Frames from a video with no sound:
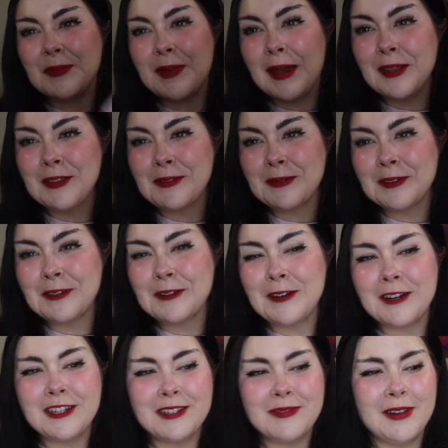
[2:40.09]
Malibu?
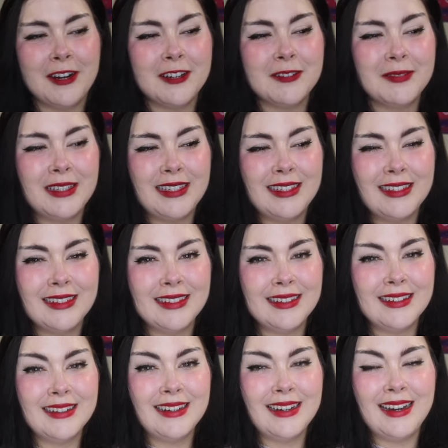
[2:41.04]
Are you Barbie?
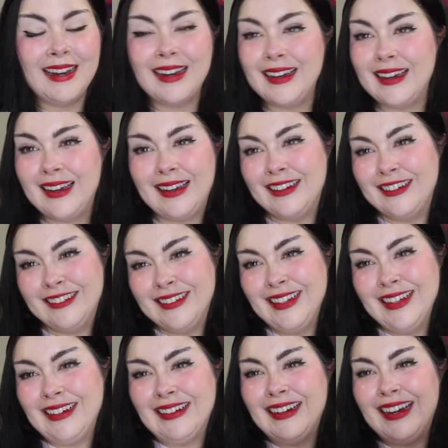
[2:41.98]
I don't know.